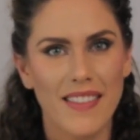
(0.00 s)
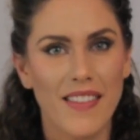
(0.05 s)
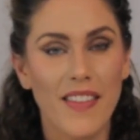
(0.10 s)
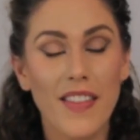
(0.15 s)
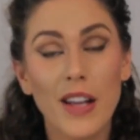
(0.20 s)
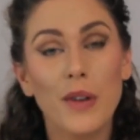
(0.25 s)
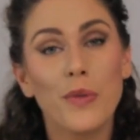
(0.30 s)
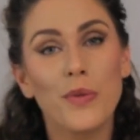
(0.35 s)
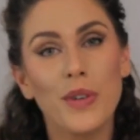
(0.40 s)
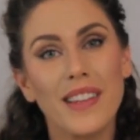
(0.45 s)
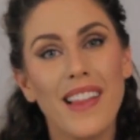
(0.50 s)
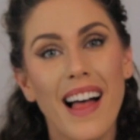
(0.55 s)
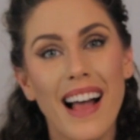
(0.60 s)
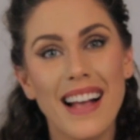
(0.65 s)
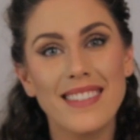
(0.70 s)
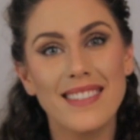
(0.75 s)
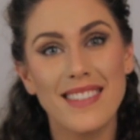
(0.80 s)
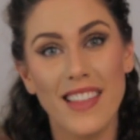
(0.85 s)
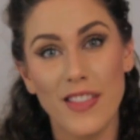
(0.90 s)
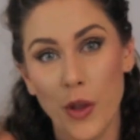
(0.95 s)
and then they
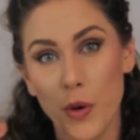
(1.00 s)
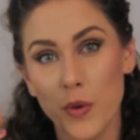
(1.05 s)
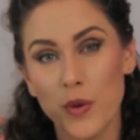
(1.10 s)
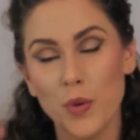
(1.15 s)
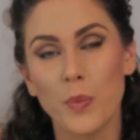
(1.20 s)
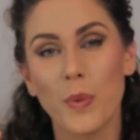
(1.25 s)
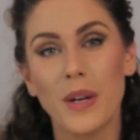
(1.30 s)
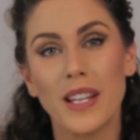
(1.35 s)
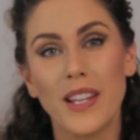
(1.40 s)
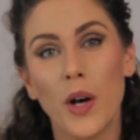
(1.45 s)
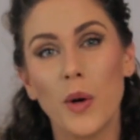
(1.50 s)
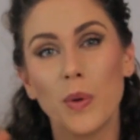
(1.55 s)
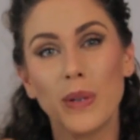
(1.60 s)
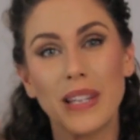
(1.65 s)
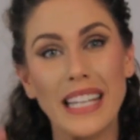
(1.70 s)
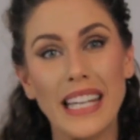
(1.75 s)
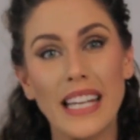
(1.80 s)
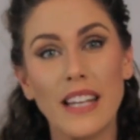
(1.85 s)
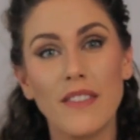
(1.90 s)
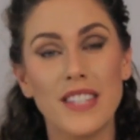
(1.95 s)
realized that those willow
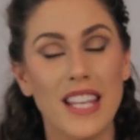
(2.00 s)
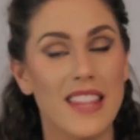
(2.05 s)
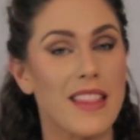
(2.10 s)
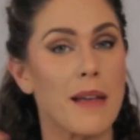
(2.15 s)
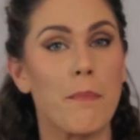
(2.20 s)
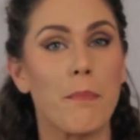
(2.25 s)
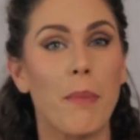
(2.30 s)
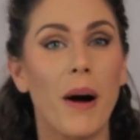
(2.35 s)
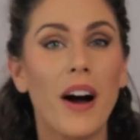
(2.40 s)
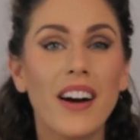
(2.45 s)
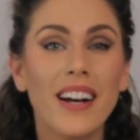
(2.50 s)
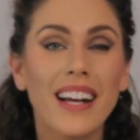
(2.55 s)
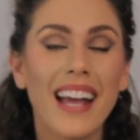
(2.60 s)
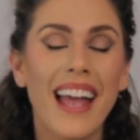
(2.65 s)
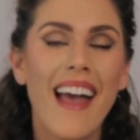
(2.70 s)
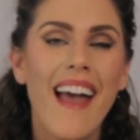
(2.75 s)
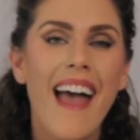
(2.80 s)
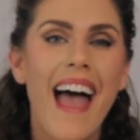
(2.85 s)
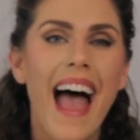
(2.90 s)
leaves and the bark